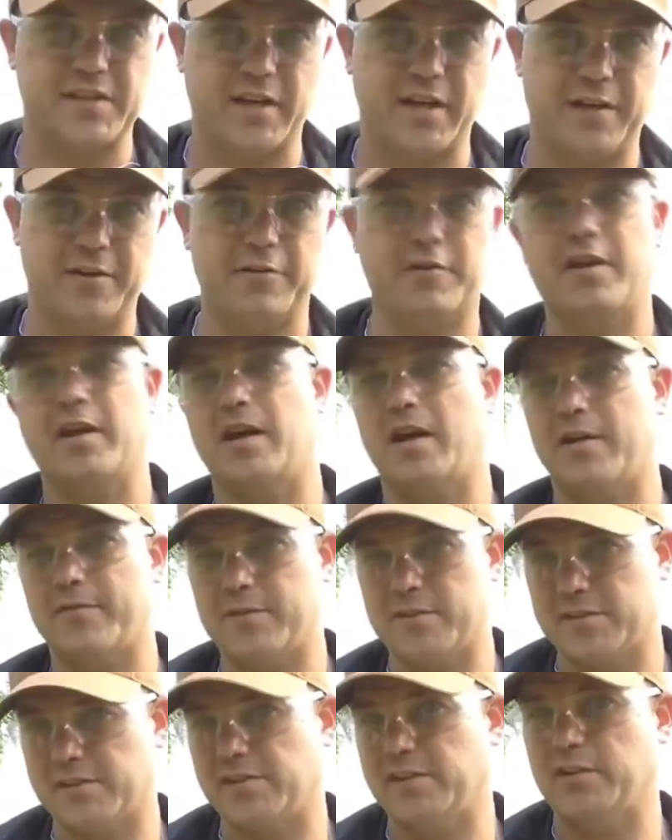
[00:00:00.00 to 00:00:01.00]
aside, okay,
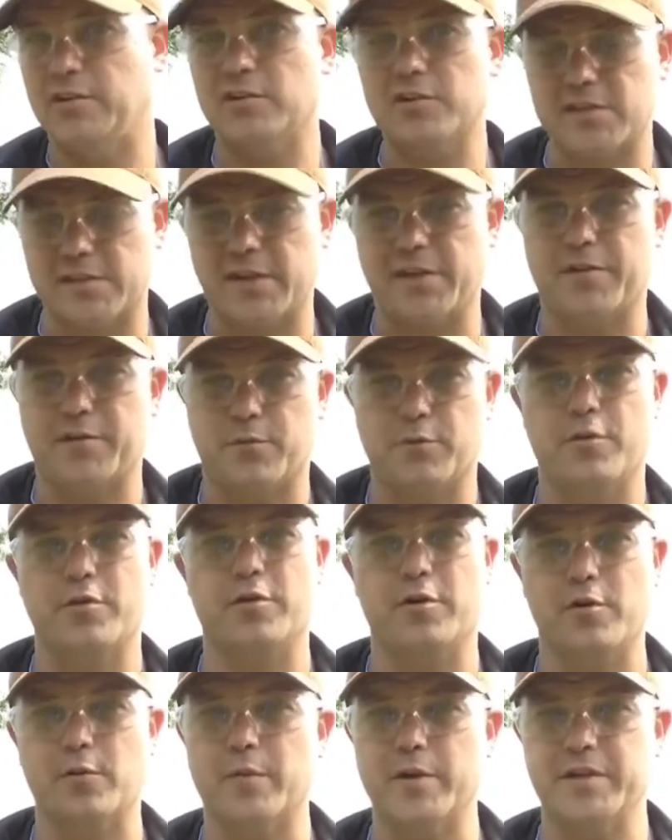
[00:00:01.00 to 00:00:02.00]
obviously it looks like the
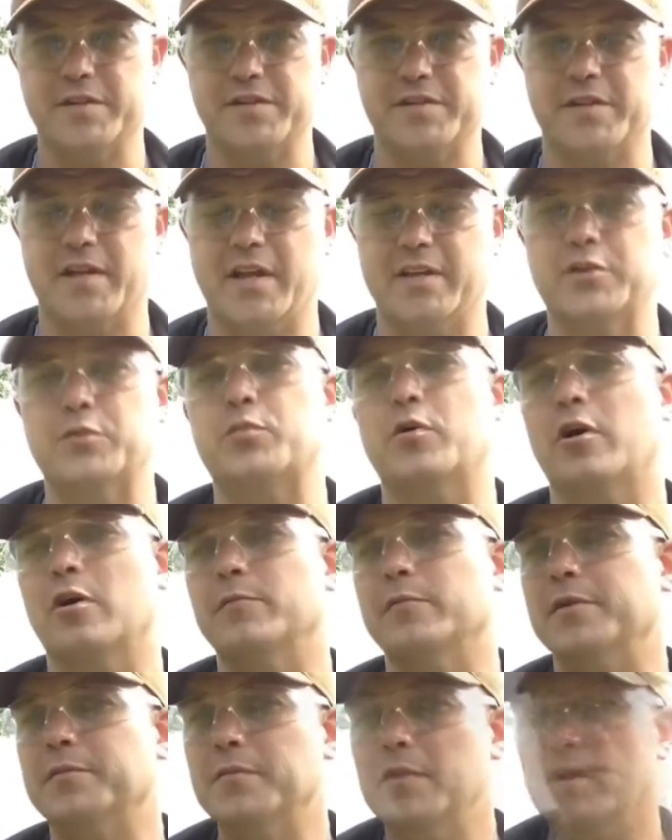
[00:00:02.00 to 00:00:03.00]
Ruger wins in that
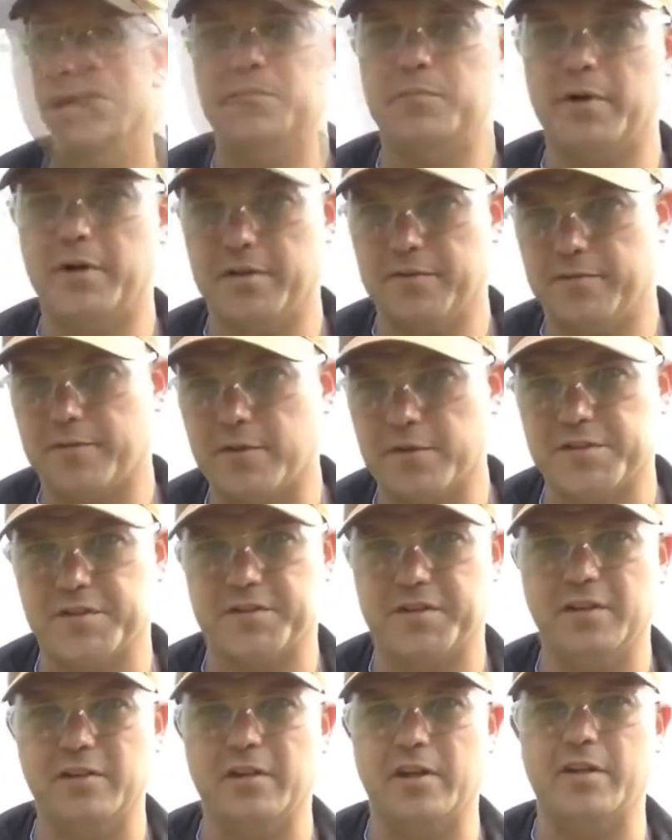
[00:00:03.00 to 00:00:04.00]
department. But in
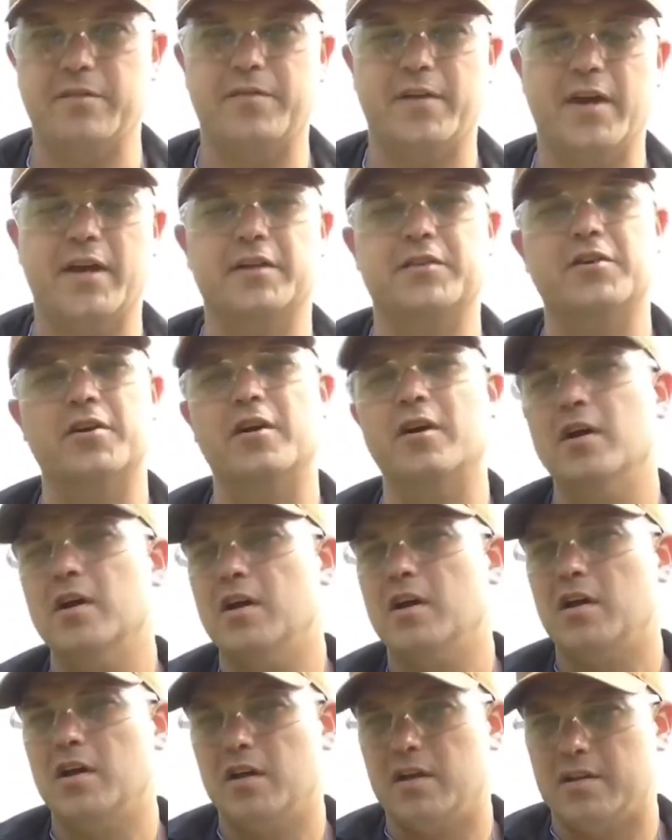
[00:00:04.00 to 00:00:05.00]
versatility factor,
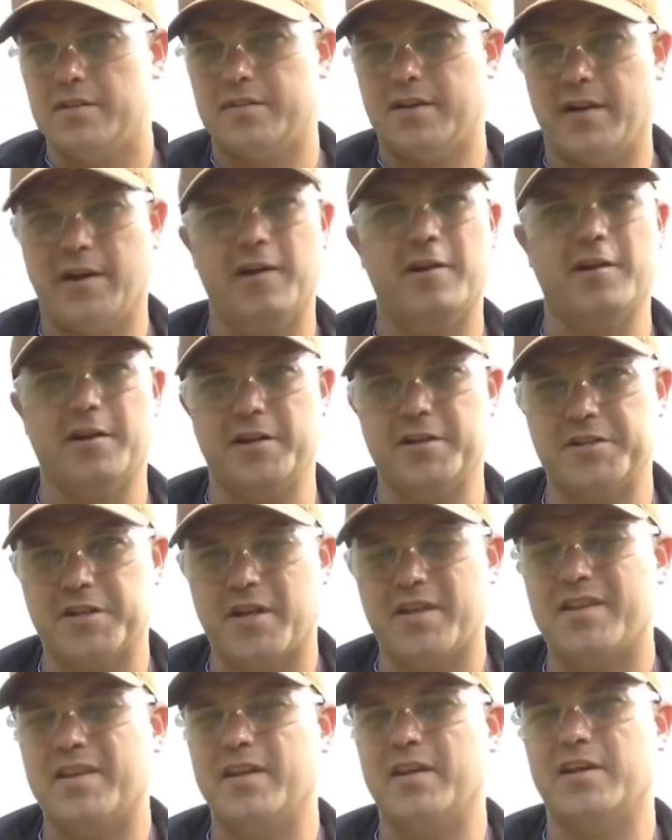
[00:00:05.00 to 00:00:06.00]
the Heritage,
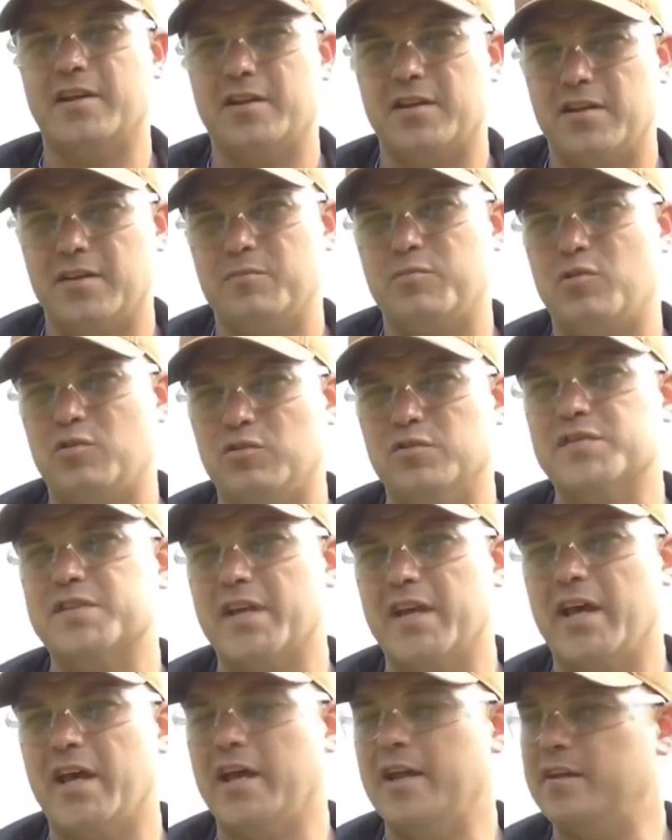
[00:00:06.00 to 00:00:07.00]
I think, pulls
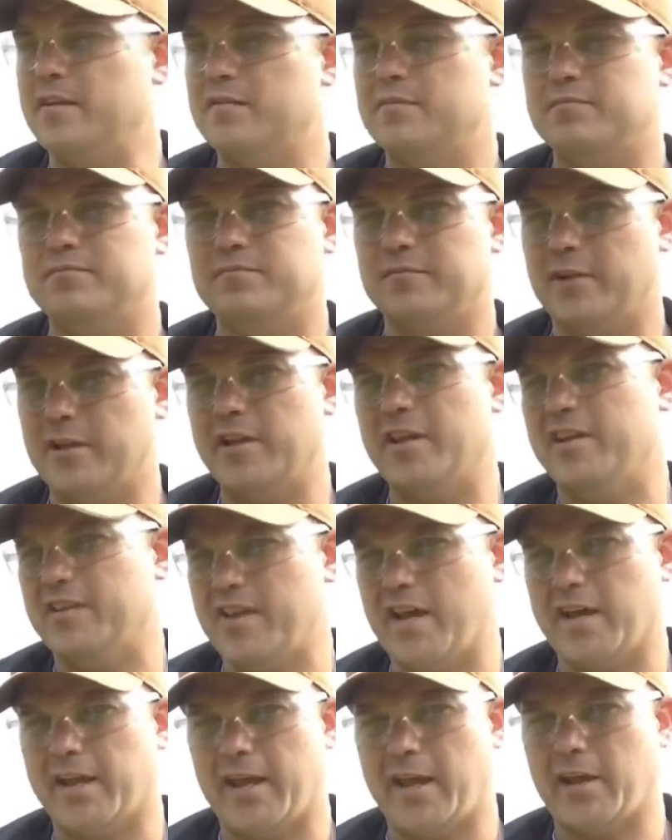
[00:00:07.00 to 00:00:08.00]
ahead in
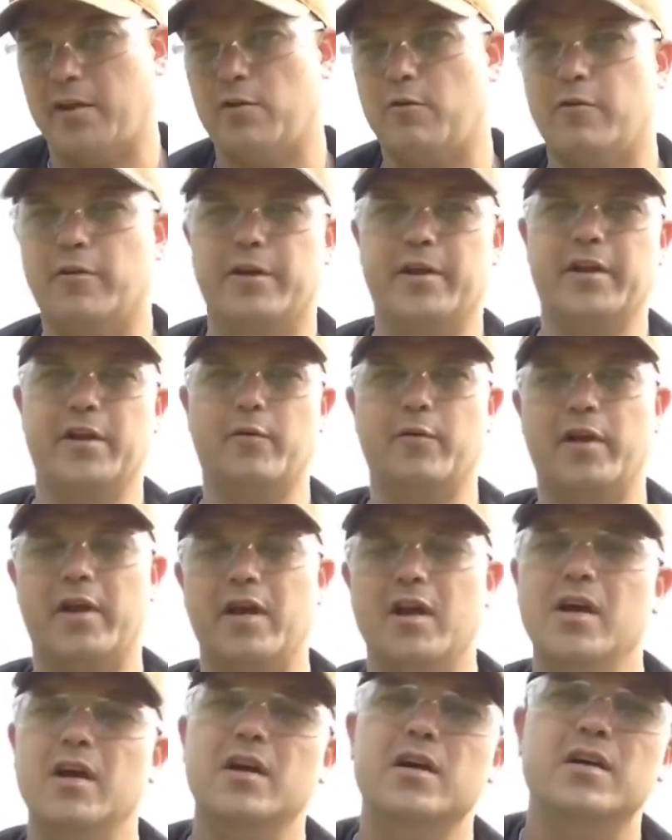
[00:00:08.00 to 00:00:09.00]
that category anyway.